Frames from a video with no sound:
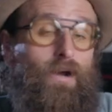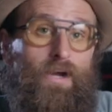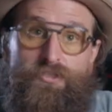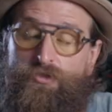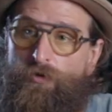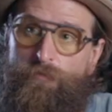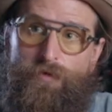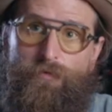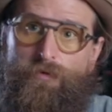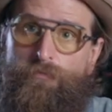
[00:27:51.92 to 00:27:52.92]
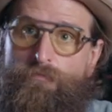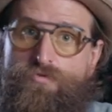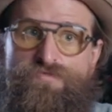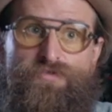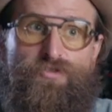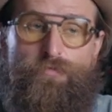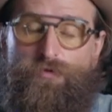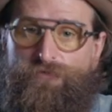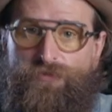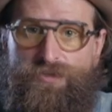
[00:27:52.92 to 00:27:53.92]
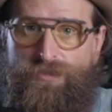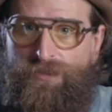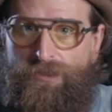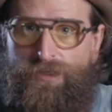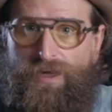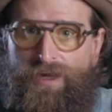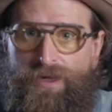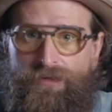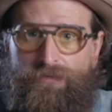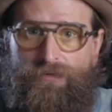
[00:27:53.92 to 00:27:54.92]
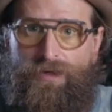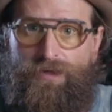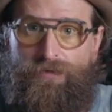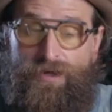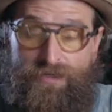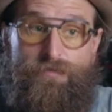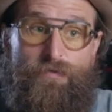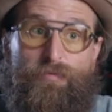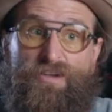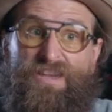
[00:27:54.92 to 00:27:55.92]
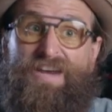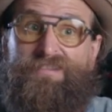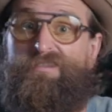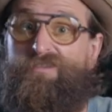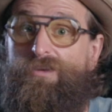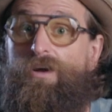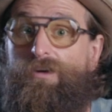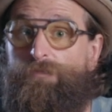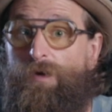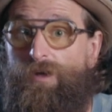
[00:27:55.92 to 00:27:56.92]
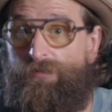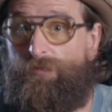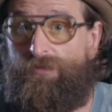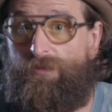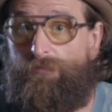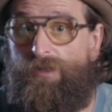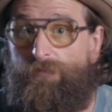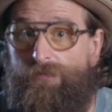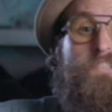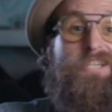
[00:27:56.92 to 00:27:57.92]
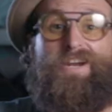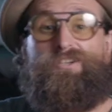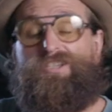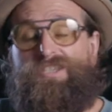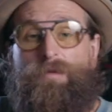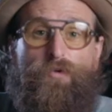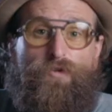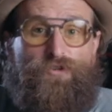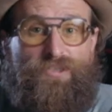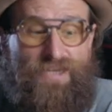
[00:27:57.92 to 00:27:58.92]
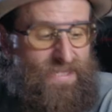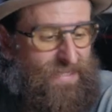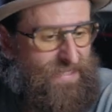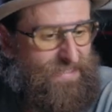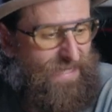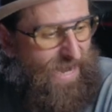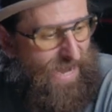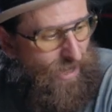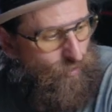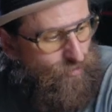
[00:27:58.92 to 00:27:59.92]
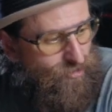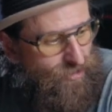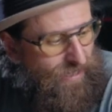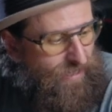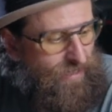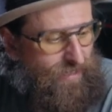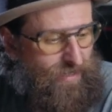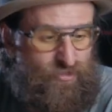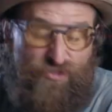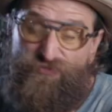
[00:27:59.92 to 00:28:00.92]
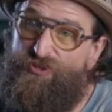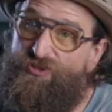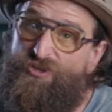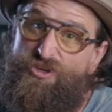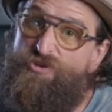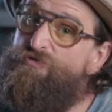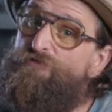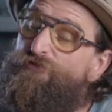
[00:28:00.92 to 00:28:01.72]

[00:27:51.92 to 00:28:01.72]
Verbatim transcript: I just want to be able to move super efficiently and and I need to be able to last as long as possible sometimes. Shout out to SYMPL for sending these out. Shout out to you